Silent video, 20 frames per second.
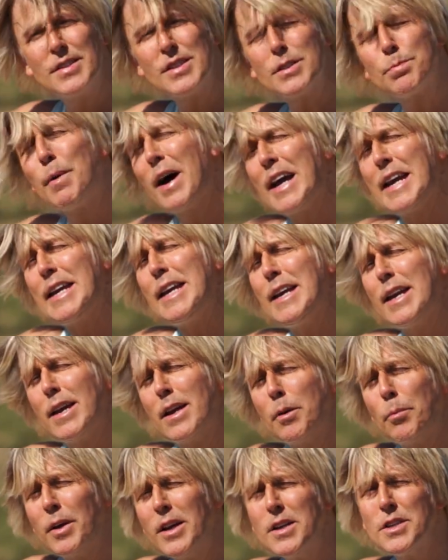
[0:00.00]
This is by
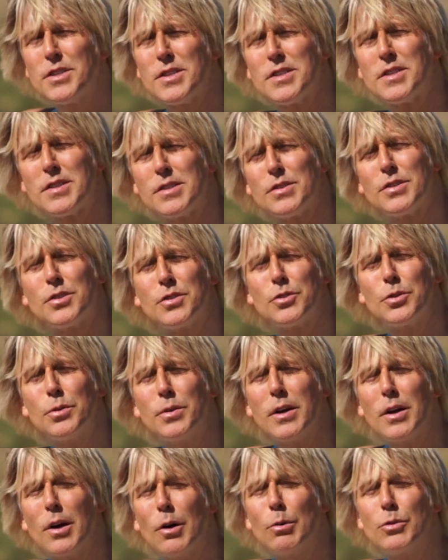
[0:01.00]
E-Image. It's a
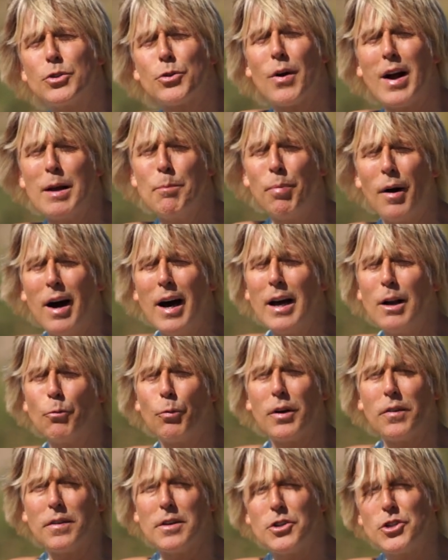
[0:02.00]
studio tripod
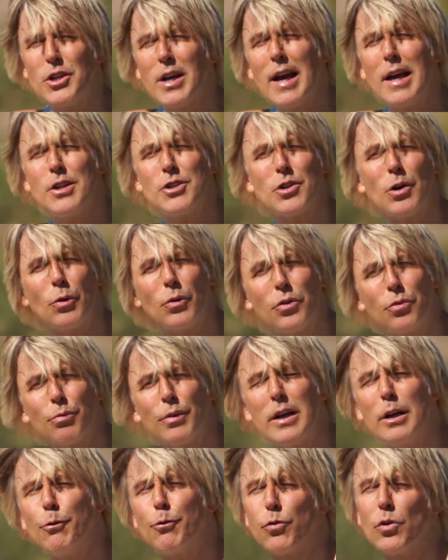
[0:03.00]
with a
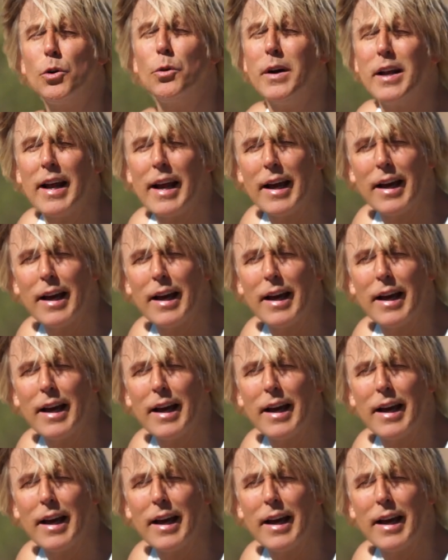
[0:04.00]
GH03 fluid